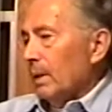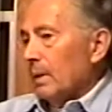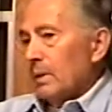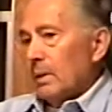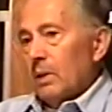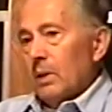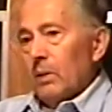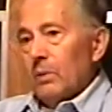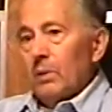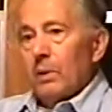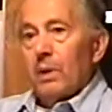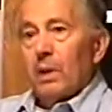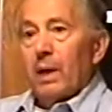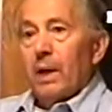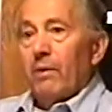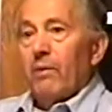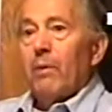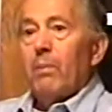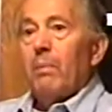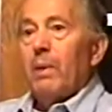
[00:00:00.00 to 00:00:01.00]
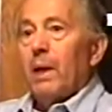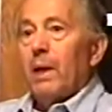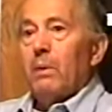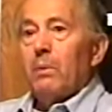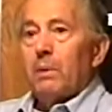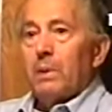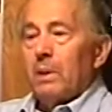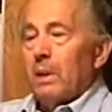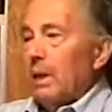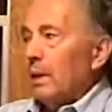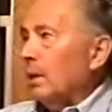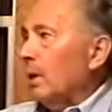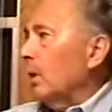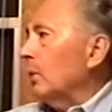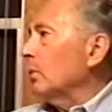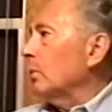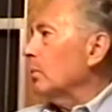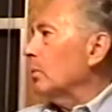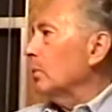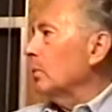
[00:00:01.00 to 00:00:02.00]
So, you know, everybody would, they'd
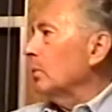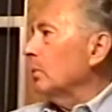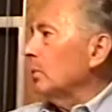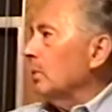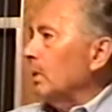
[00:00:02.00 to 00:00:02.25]
go through,